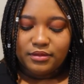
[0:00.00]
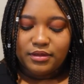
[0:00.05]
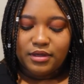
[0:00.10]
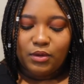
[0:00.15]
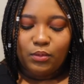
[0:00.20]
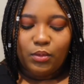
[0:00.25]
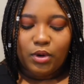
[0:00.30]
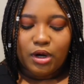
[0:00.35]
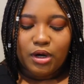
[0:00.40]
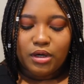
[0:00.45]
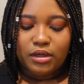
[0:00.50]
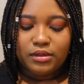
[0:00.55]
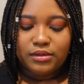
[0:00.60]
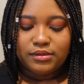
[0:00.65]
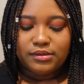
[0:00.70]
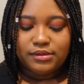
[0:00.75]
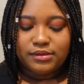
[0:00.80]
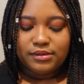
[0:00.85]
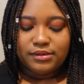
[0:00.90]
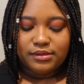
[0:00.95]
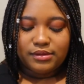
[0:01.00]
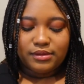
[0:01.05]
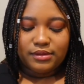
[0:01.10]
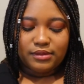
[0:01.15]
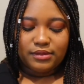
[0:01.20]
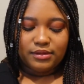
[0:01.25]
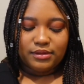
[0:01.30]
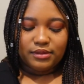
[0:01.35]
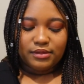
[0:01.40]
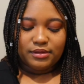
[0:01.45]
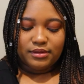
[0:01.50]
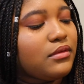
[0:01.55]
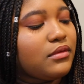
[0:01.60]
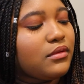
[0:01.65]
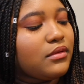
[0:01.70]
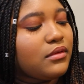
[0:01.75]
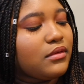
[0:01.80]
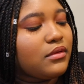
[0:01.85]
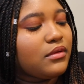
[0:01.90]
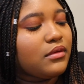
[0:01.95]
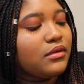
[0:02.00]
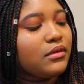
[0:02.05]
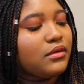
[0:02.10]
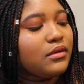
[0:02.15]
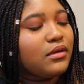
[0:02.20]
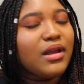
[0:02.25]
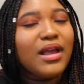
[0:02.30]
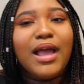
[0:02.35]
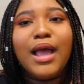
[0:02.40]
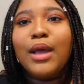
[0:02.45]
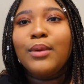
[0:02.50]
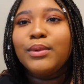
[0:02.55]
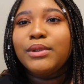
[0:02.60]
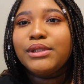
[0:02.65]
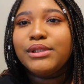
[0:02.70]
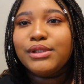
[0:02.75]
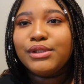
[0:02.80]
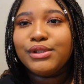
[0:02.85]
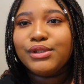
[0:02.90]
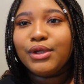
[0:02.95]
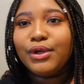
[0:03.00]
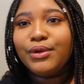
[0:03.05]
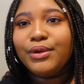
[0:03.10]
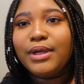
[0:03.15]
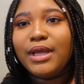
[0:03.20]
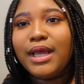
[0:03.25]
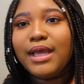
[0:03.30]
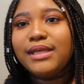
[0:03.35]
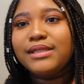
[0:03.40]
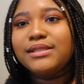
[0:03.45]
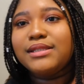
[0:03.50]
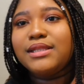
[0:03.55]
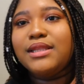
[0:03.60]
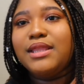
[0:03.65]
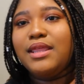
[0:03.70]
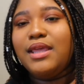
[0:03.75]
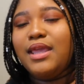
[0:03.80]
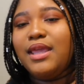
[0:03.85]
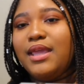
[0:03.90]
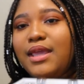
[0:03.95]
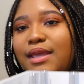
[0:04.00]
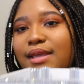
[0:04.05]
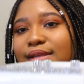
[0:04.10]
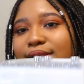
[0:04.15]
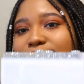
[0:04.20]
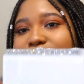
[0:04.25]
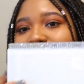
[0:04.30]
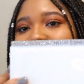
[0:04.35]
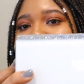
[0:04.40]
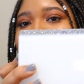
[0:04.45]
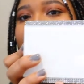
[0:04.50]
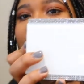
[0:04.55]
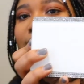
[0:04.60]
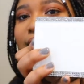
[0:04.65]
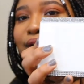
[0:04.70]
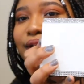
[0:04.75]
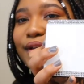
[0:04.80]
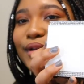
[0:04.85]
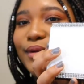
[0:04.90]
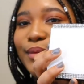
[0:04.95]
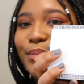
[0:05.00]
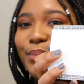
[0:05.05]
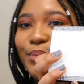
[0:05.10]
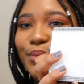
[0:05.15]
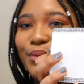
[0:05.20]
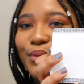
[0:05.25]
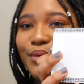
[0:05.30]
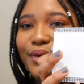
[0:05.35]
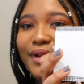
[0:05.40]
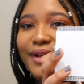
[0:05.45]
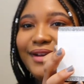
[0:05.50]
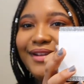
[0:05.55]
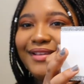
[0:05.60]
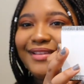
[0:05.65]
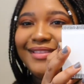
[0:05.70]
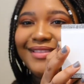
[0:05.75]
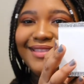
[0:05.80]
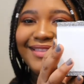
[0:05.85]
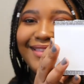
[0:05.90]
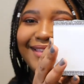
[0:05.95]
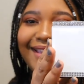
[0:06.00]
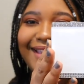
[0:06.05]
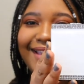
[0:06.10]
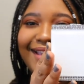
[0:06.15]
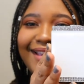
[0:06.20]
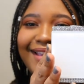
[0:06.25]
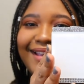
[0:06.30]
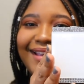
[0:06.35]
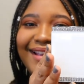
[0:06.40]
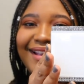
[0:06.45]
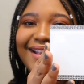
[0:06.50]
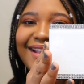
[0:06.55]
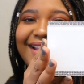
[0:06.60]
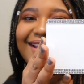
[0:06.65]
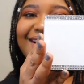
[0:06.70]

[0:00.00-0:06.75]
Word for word: It works. I wanted to show you guys this pretty thing